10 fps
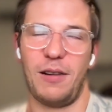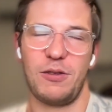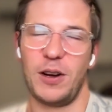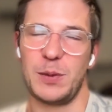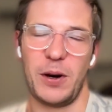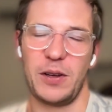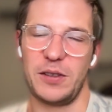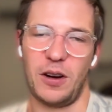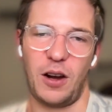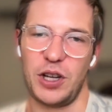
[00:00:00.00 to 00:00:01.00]
transparency
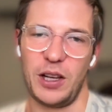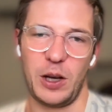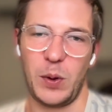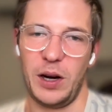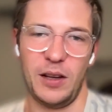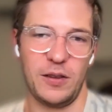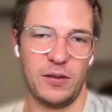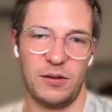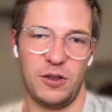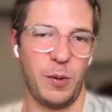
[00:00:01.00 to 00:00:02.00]
on on-chain liquidity is
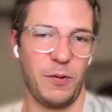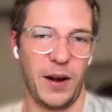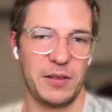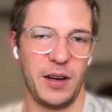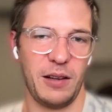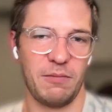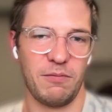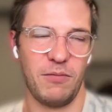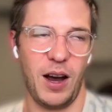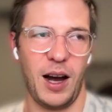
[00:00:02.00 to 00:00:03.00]
super fascinating.
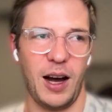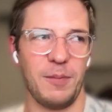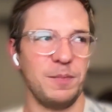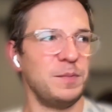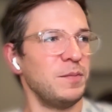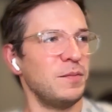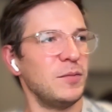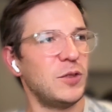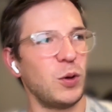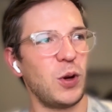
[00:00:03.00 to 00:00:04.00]

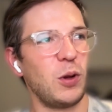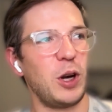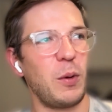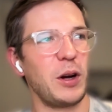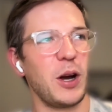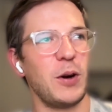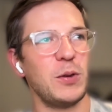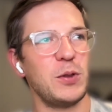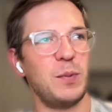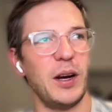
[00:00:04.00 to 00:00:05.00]
Don't totally know where it
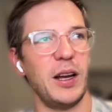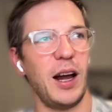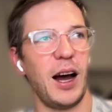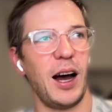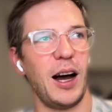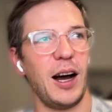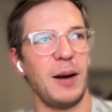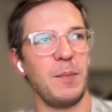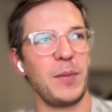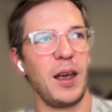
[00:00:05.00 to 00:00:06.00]
goes, but
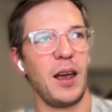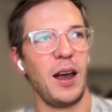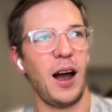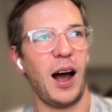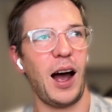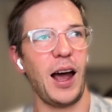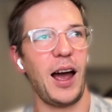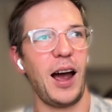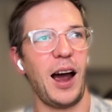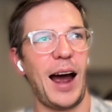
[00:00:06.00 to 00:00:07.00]

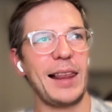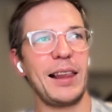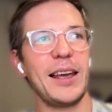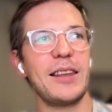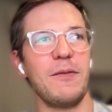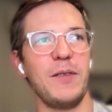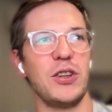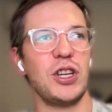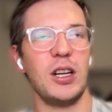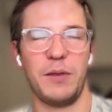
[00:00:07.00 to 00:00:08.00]
I like the
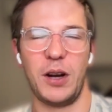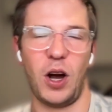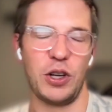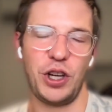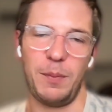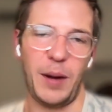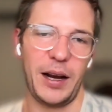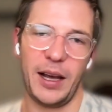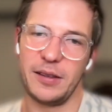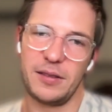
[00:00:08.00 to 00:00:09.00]
vision of an on-chain
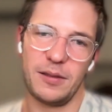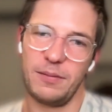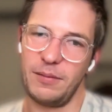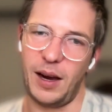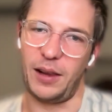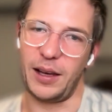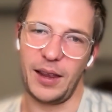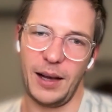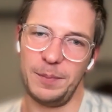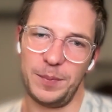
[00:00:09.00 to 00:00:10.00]
Binance. I like that.